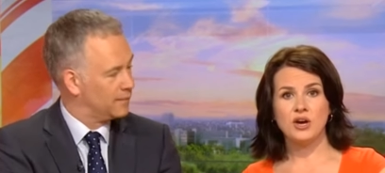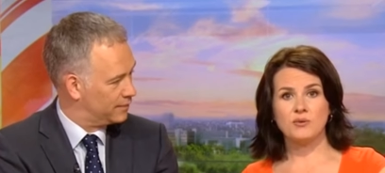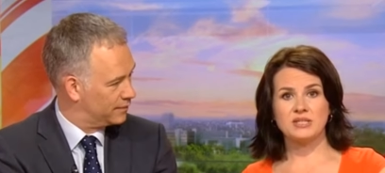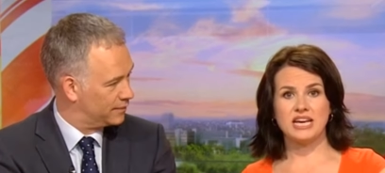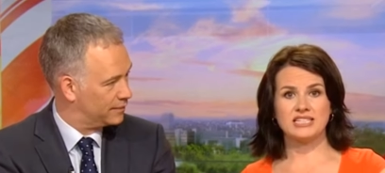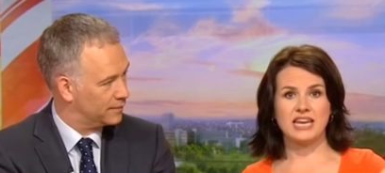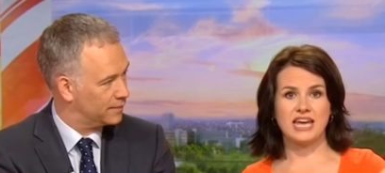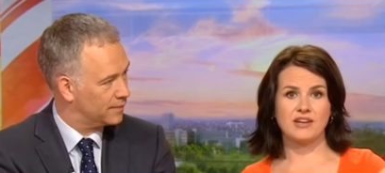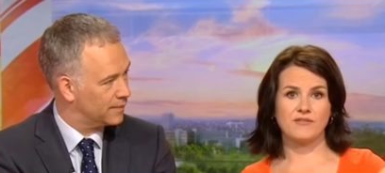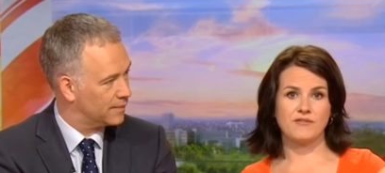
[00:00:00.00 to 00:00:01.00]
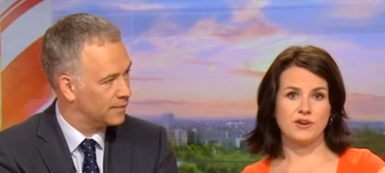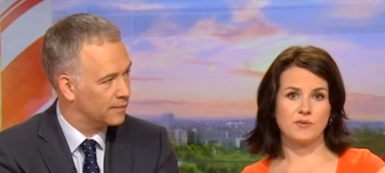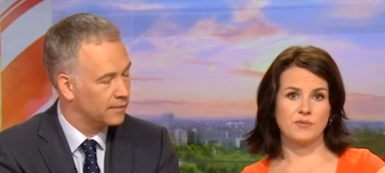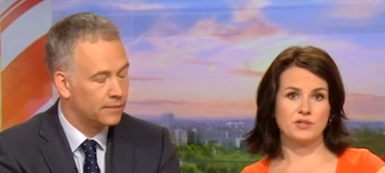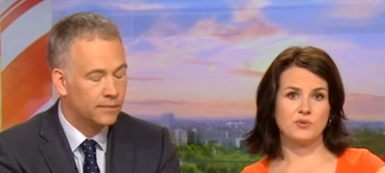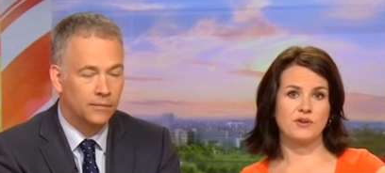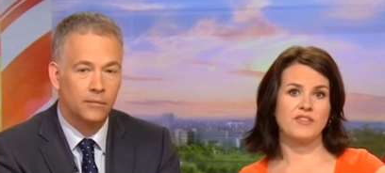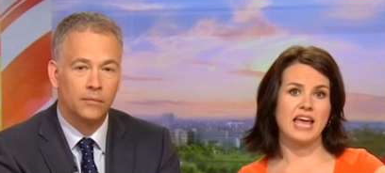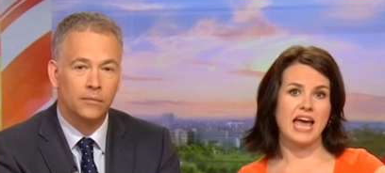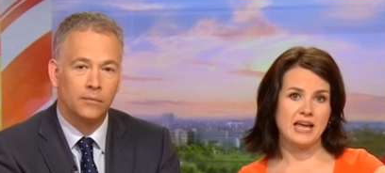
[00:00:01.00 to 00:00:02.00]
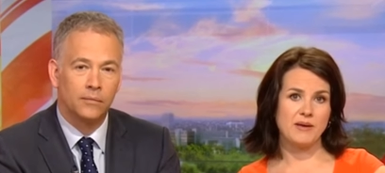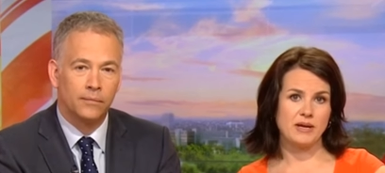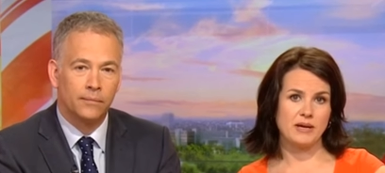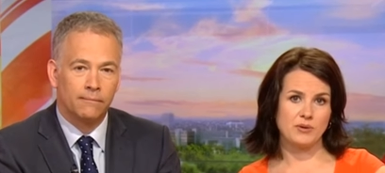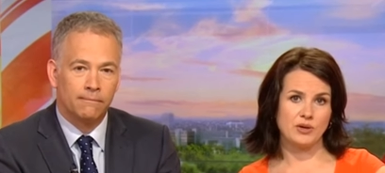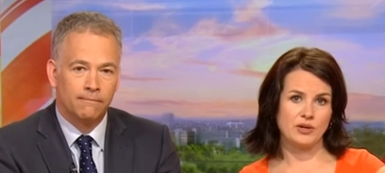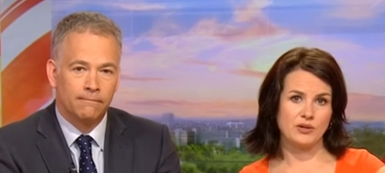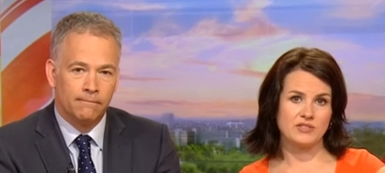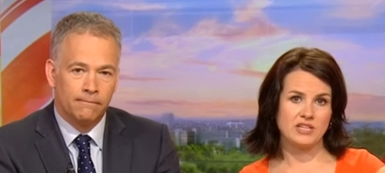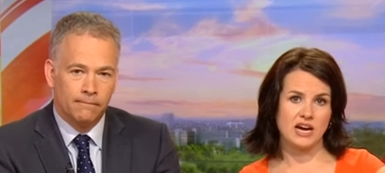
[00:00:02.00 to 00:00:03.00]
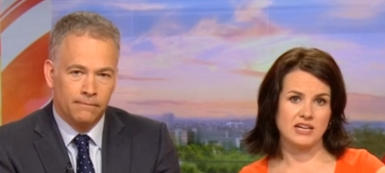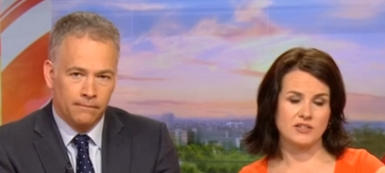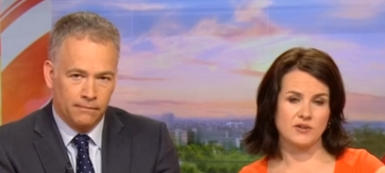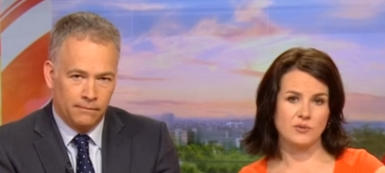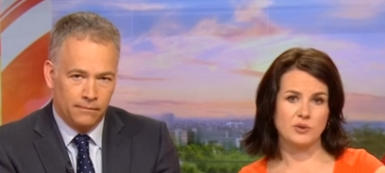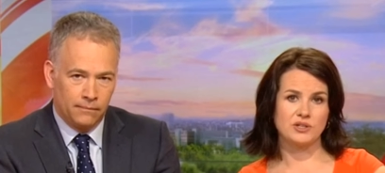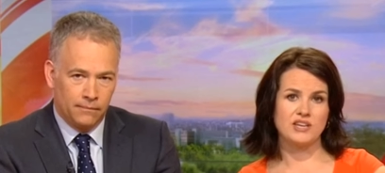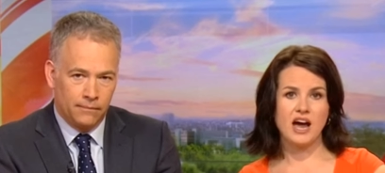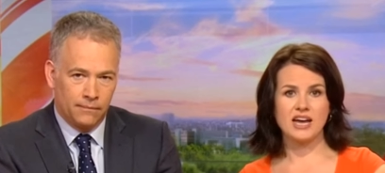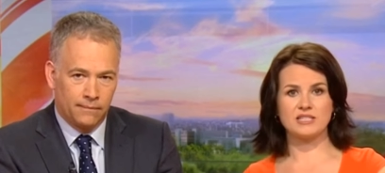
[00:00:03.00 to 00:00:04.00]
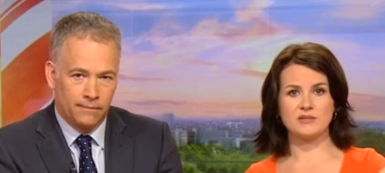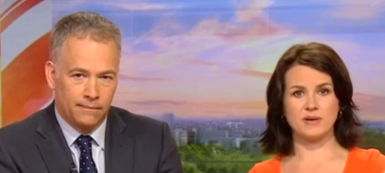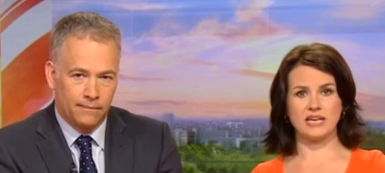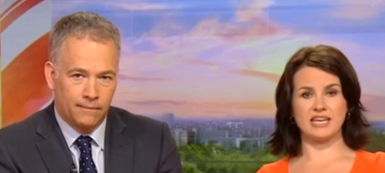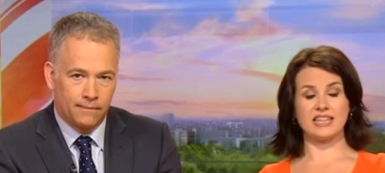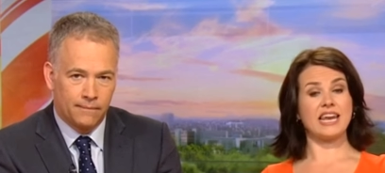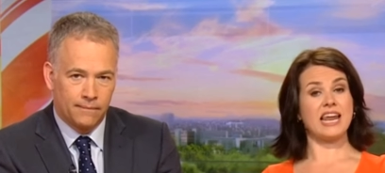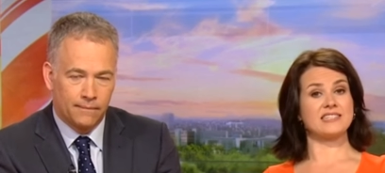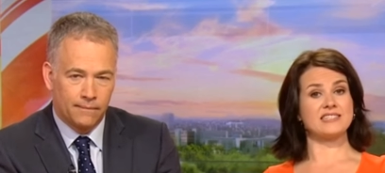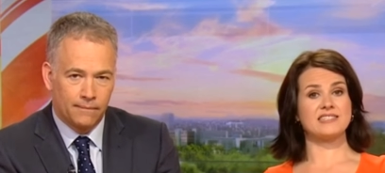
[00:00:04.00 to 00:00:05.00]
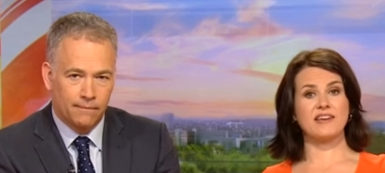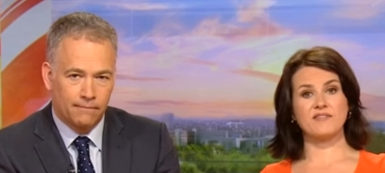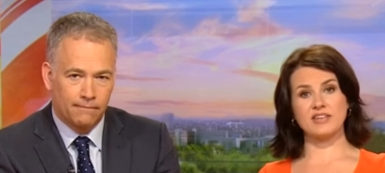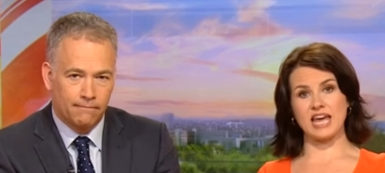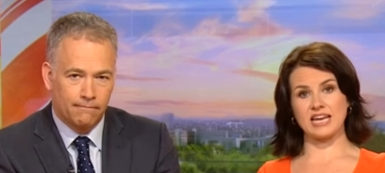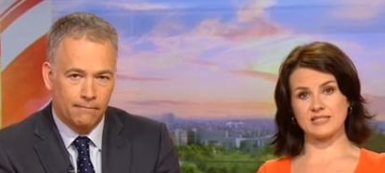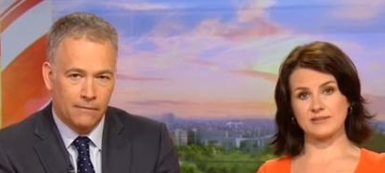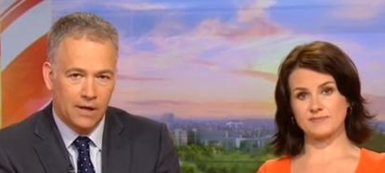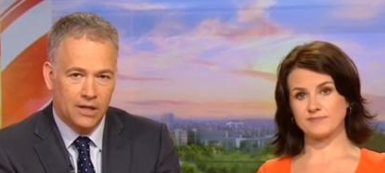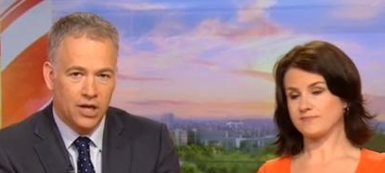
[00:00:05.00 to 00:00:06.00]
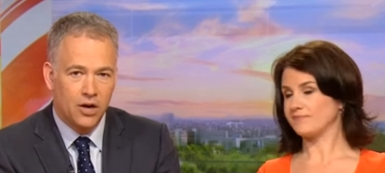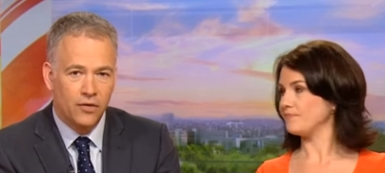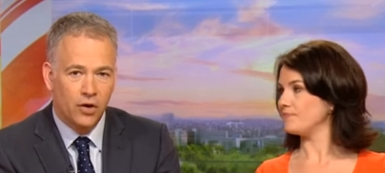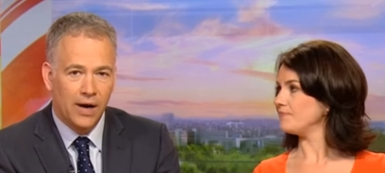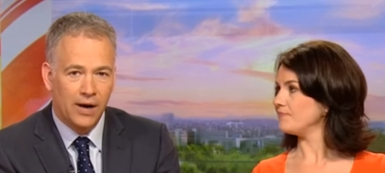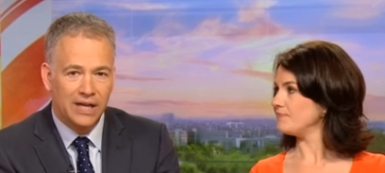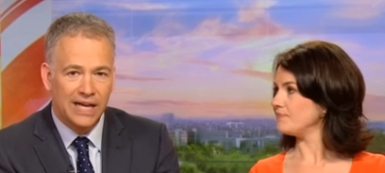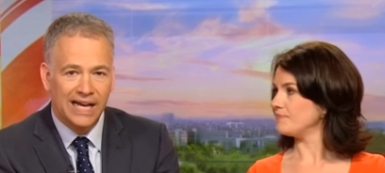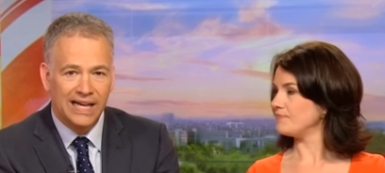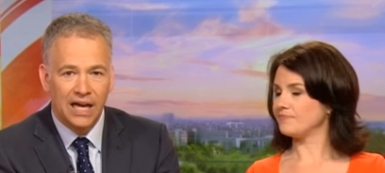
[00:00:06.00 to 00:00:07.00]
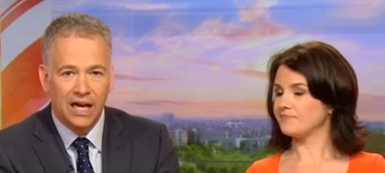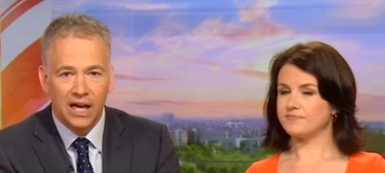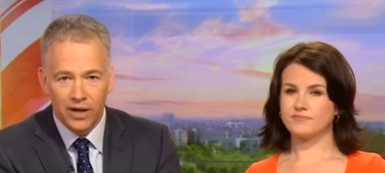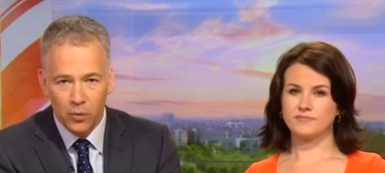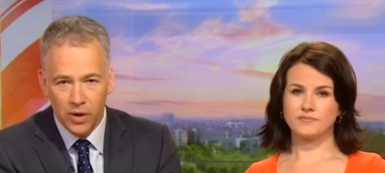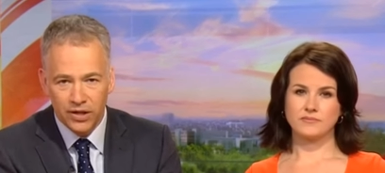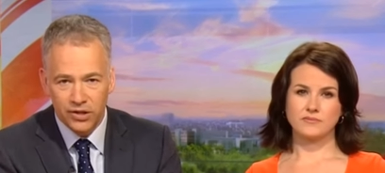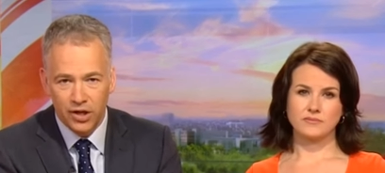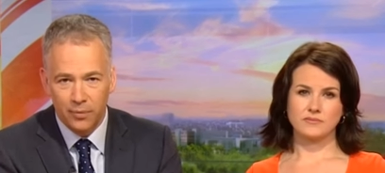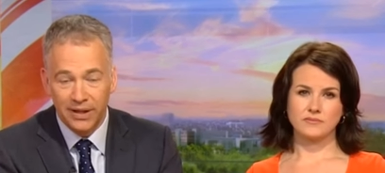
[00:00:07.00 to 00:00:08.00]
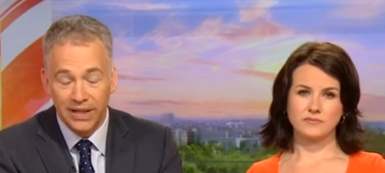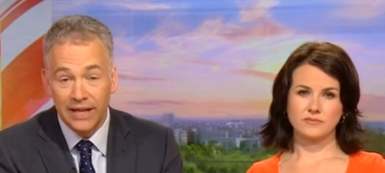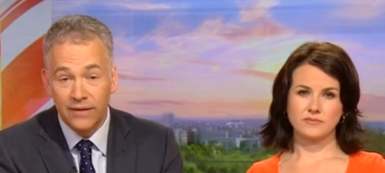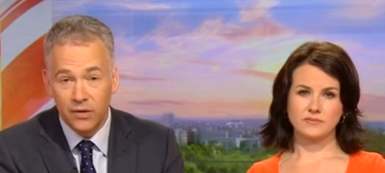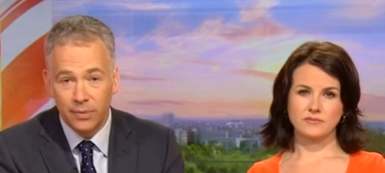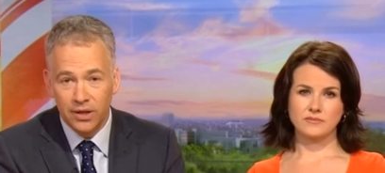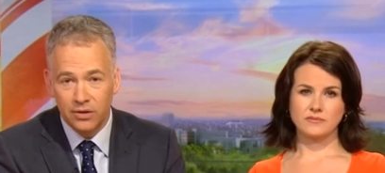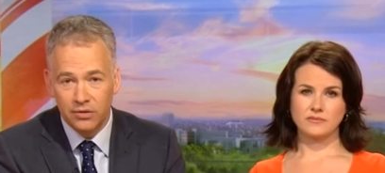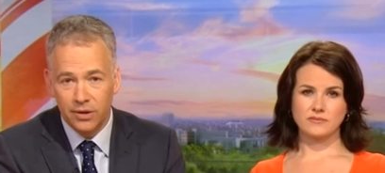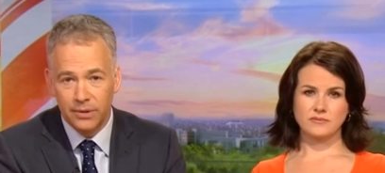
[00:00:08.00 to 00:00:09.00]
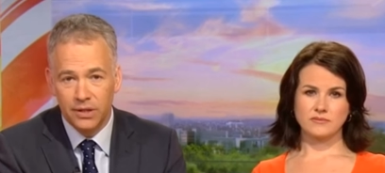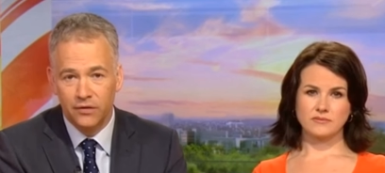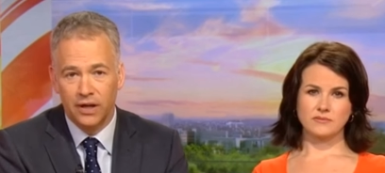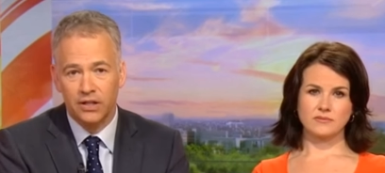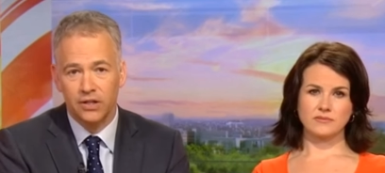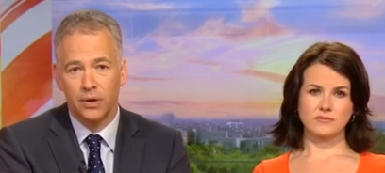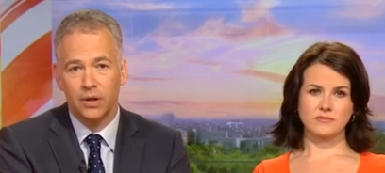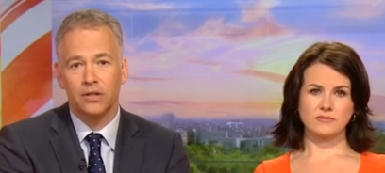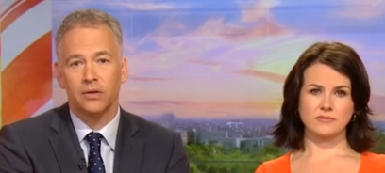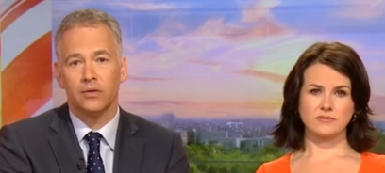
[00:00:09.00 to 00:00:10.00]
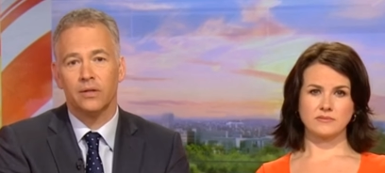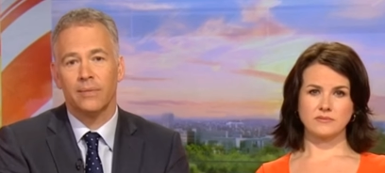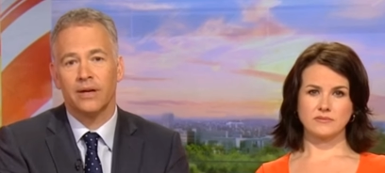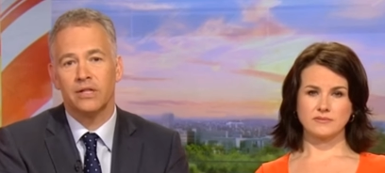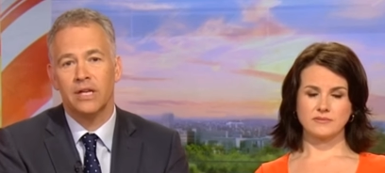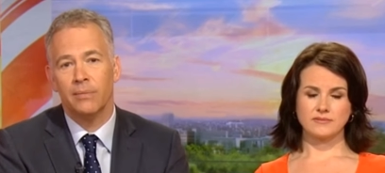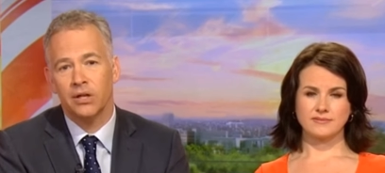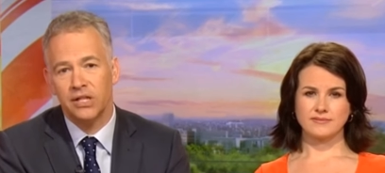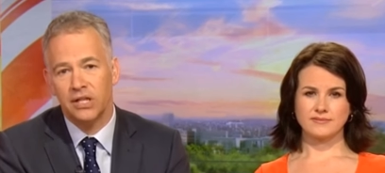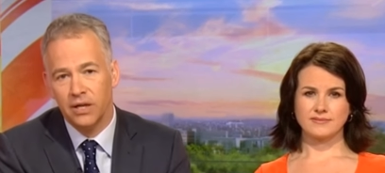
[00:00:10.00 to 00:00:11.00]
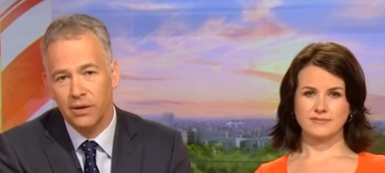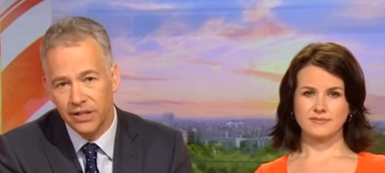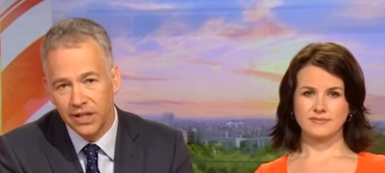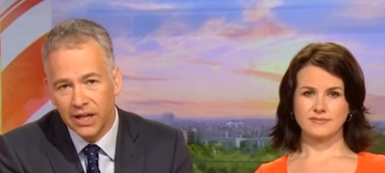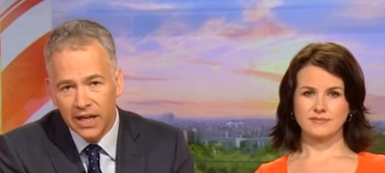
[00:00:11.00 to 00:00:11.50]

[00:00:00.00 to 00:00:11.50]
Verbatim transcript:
Speaker 1: was yesterday confirmed as one of the eight people who've died on the world's highest peak in the last seven days.
Speaker 2: Yes, overcrowding and high winds are believed to be contributing factors. We're going to talk to the mountaineer Martin Hewitt.